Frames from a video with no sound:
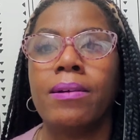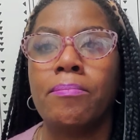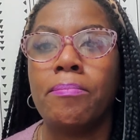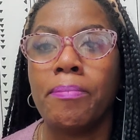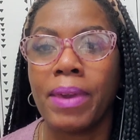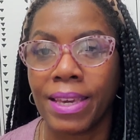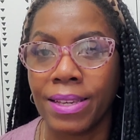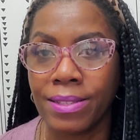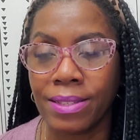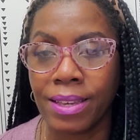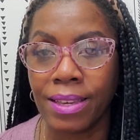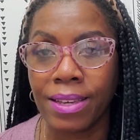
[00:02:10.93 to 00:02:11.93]

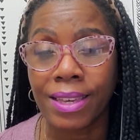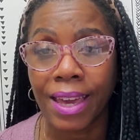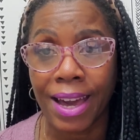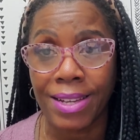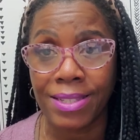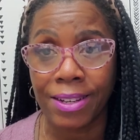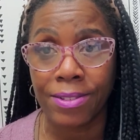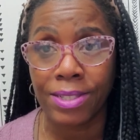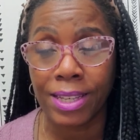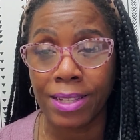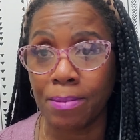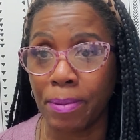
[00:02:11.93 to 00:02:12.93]
amazing cast iron
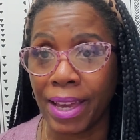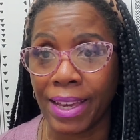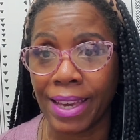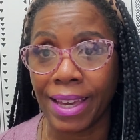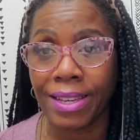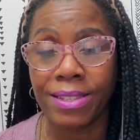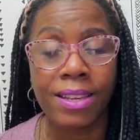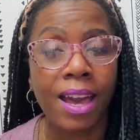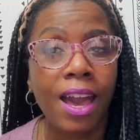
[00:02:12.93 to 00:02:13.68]
skillet pancakes